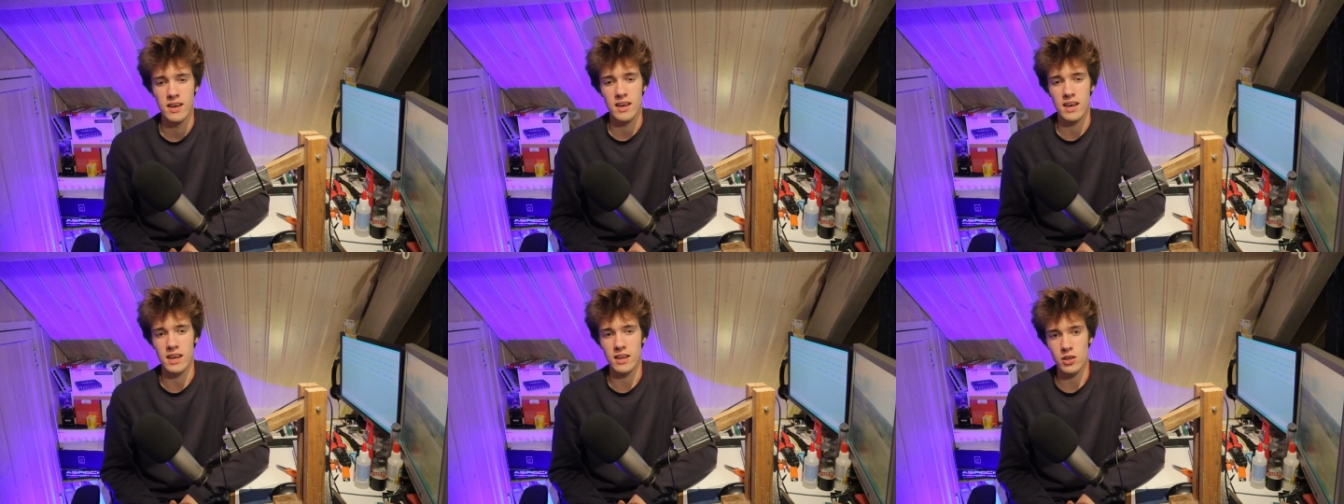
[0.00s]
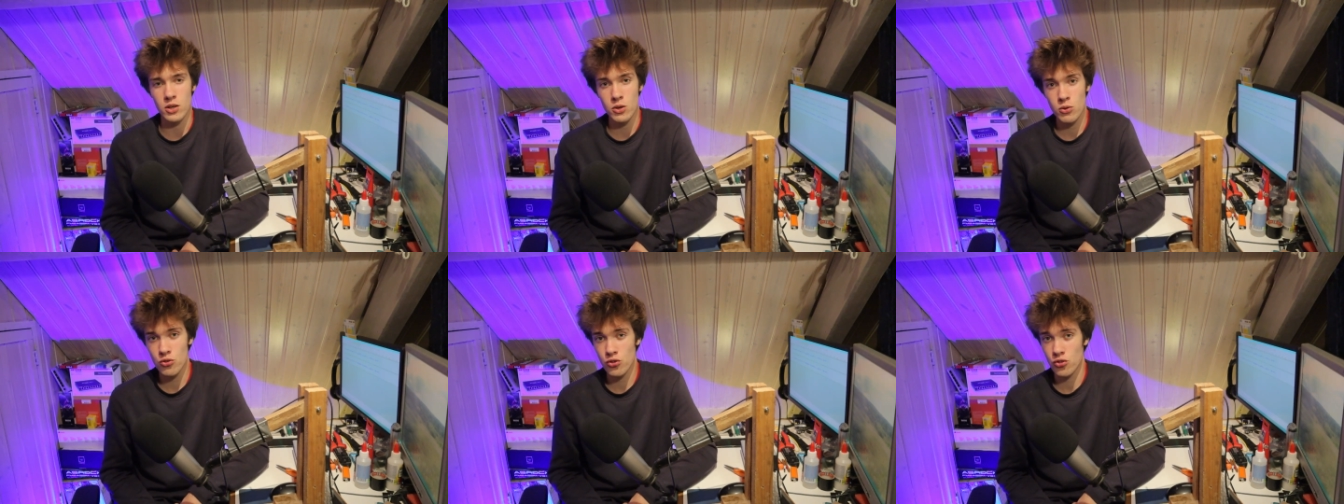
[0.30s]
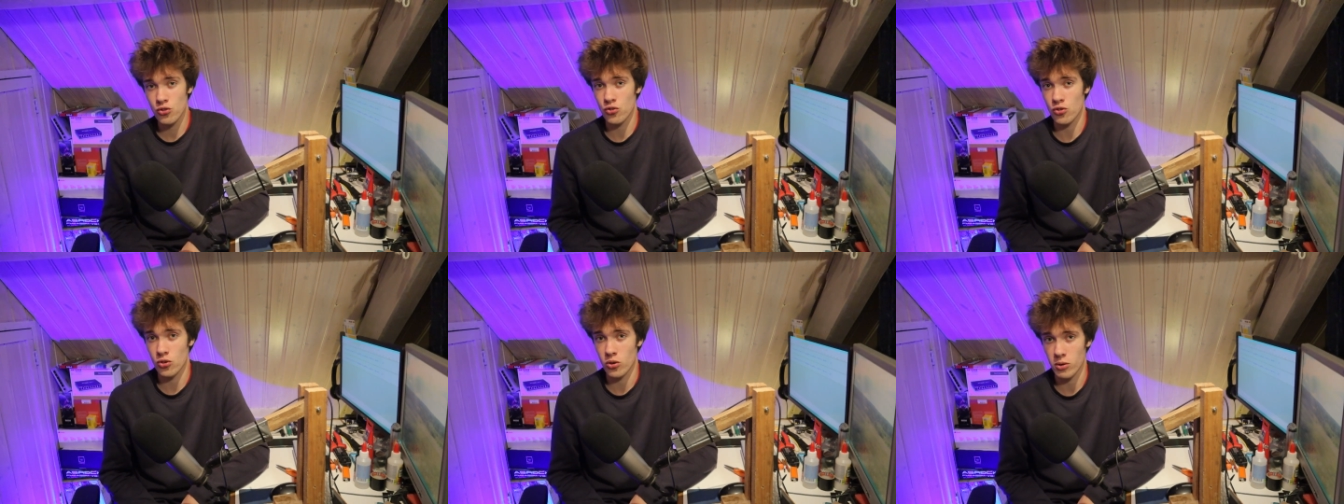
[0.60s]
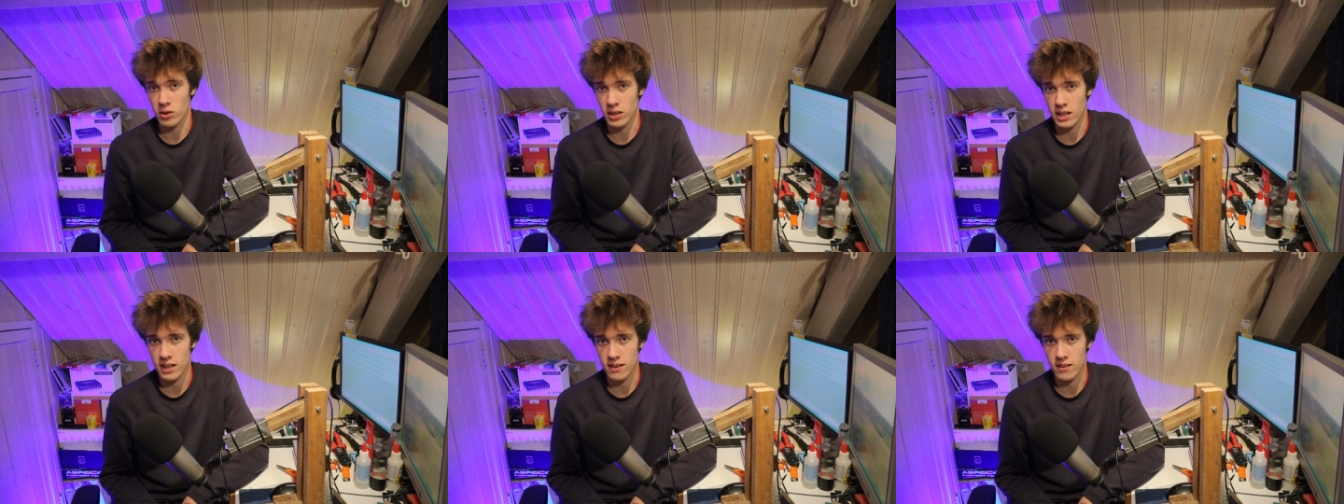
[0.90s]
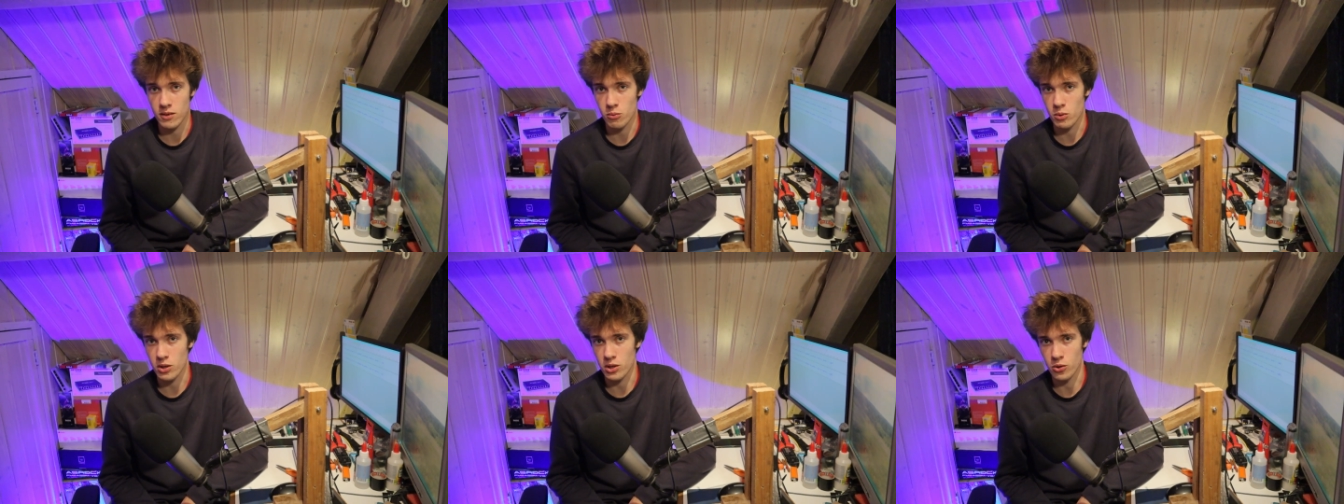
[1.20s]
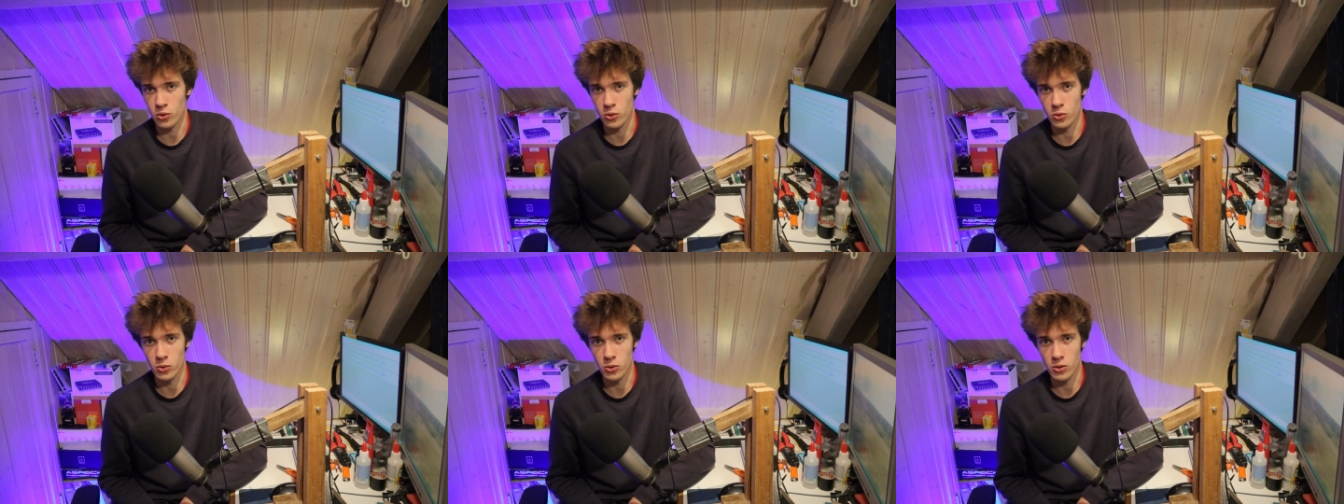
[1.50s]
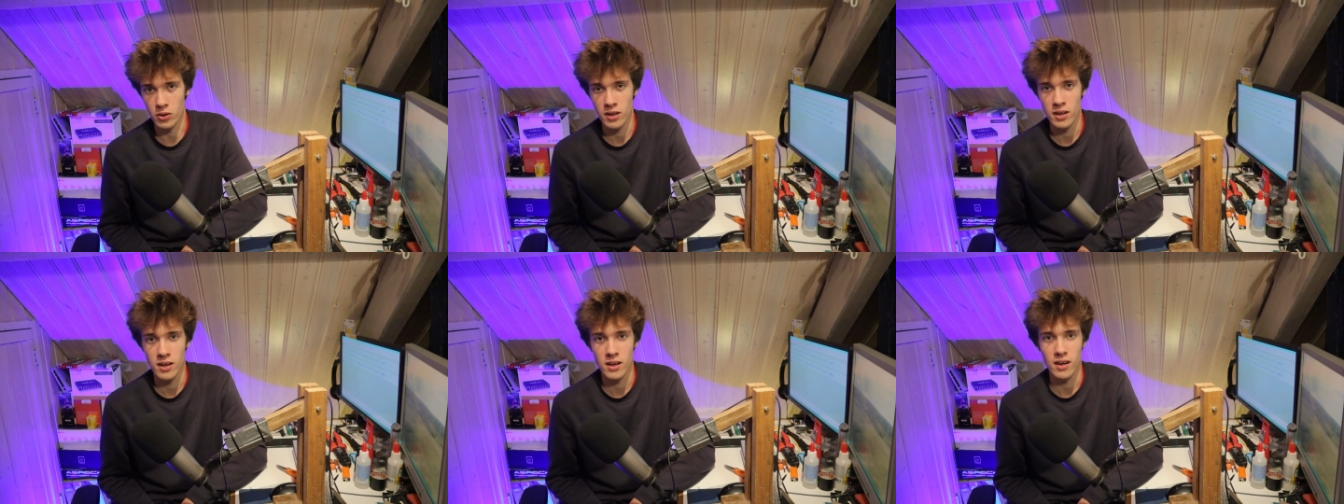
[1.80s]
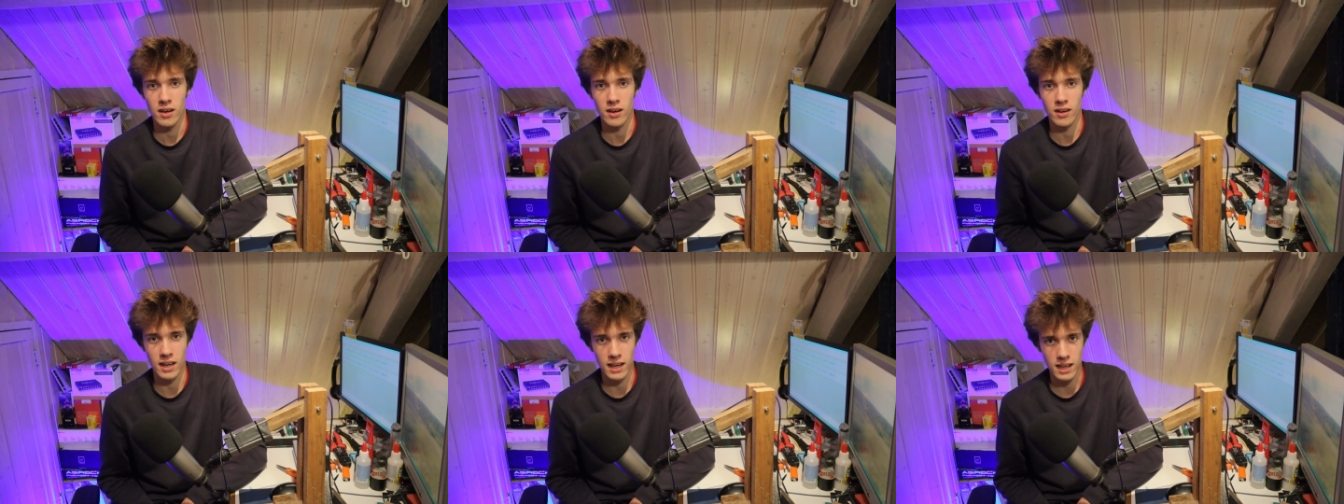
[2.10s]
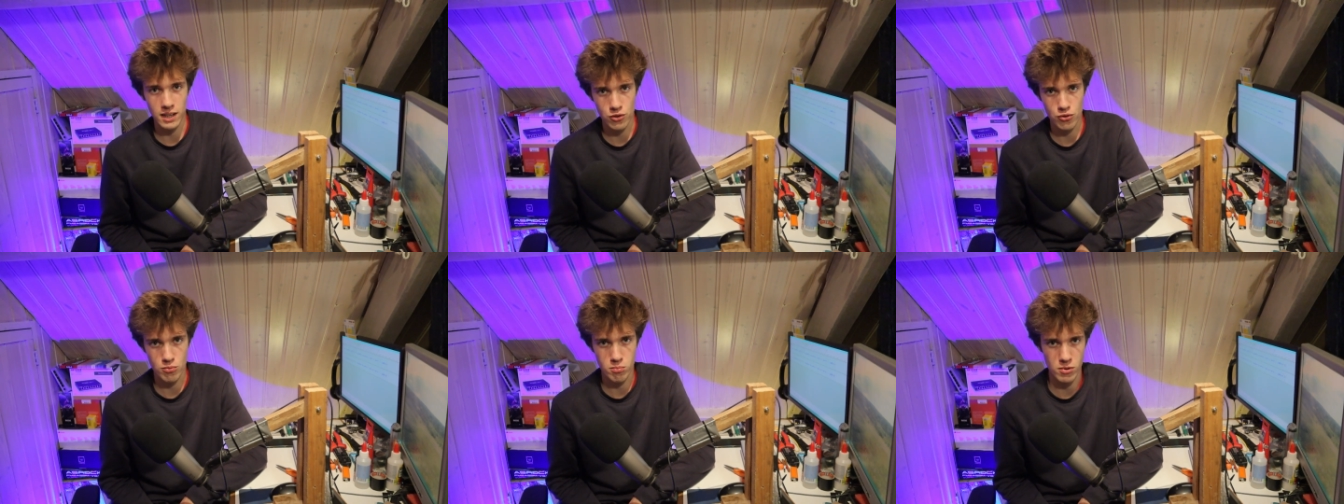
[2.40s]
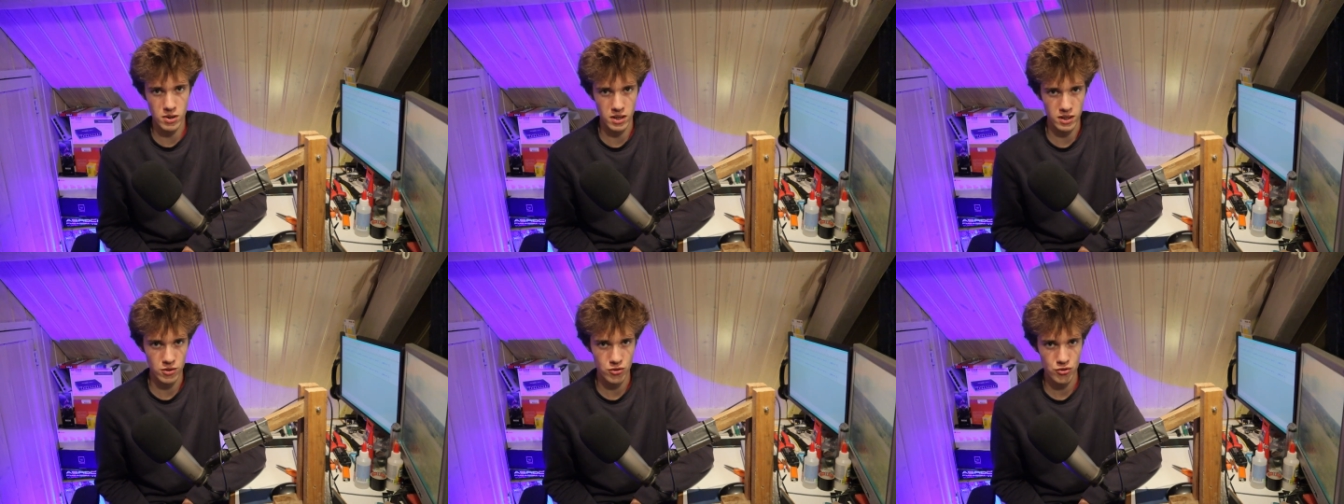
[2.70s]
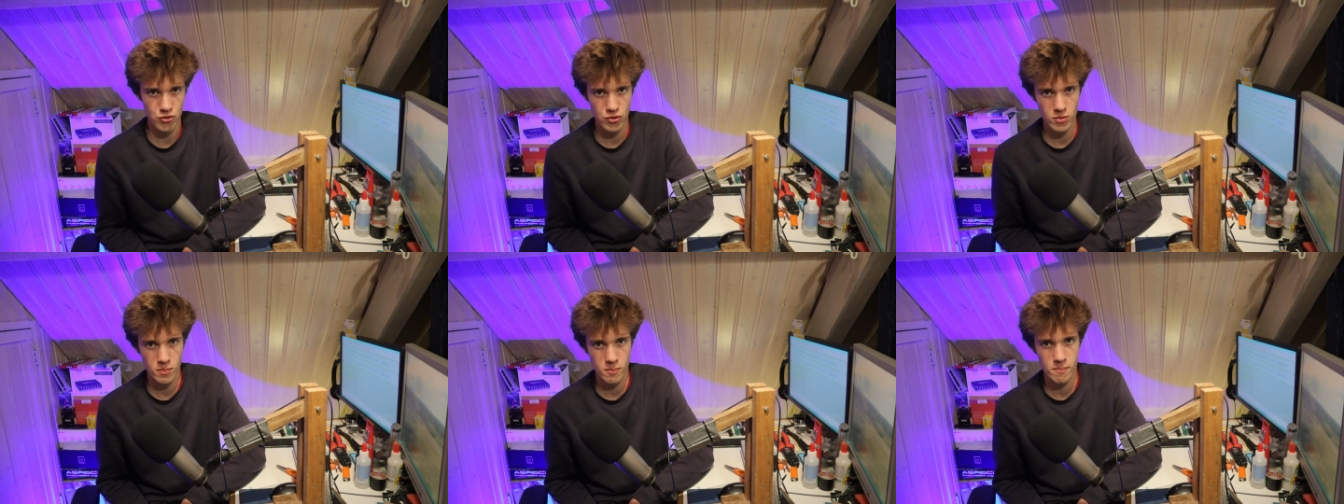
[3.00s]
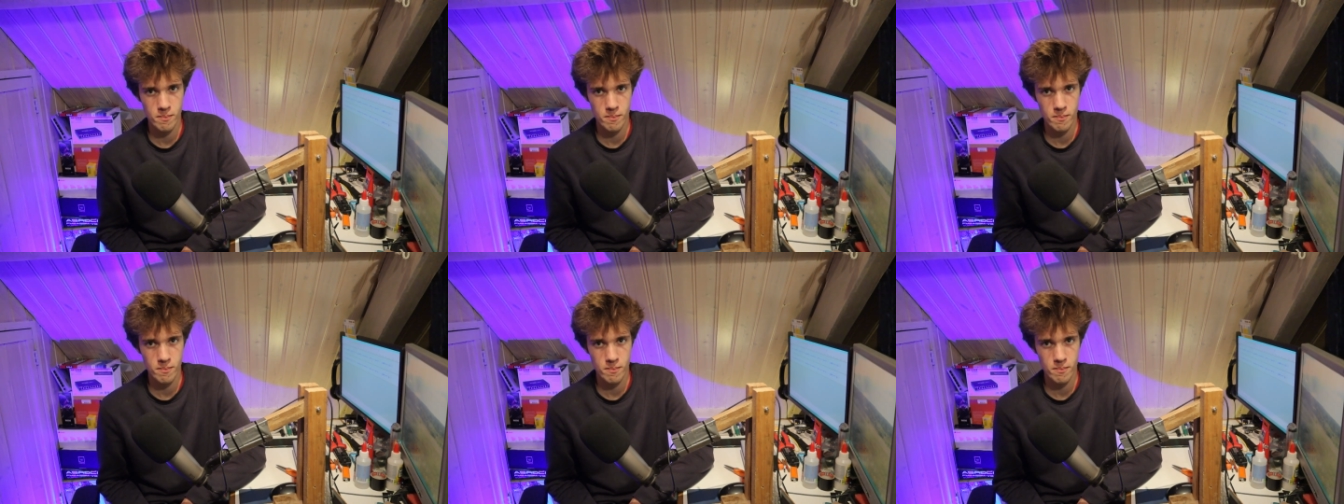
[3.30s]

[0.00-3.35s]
It uses a circuit that we call an H-bridge.